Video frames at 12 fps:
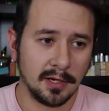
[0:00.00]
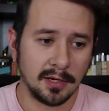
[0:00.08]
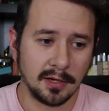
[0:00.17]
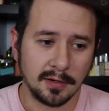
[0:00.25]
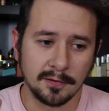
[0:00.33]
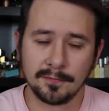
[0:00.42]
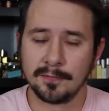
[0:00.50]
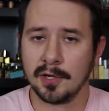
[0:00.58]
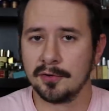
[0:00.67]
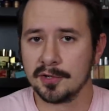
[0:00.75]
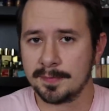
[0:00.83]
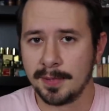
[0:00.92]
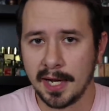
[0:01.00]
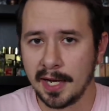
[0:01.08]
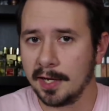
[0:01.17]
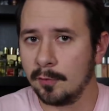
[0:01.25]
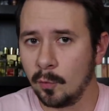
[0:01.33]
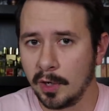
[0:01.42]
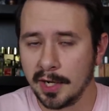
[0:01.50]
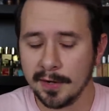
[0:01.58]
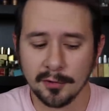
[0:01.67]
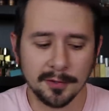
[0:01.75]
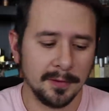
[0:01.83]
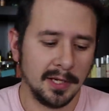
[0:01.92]
Fragrance Buy,
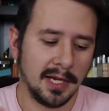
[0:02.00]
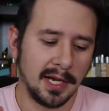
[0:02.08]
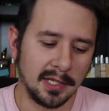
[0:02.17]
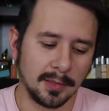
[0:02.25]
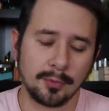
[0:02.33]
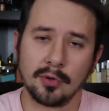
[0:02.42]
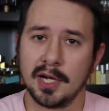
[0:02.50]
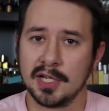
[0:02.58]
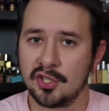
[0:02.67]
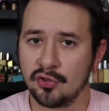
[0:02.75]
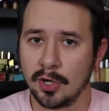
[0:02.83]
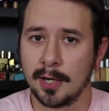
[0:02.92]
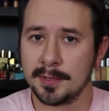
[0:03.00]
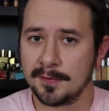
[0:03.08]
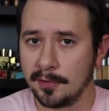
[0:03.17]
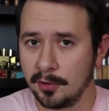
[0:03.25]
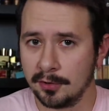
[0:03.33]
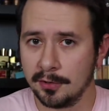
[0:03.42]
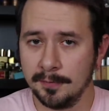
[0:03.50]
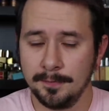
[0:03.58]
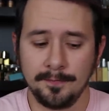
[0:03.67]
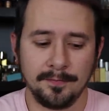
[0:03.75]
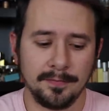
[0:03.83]
whatever, and the price drops further.